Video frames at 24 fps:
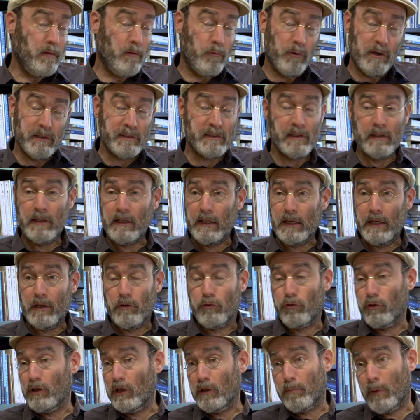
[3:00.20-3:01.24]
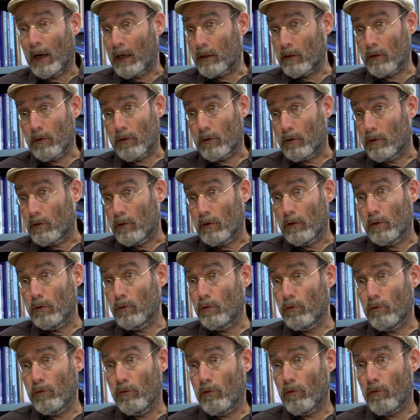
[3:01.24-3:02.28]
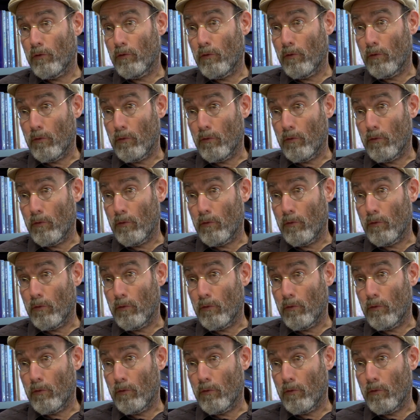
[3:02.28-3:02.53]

recently Judith Butler, who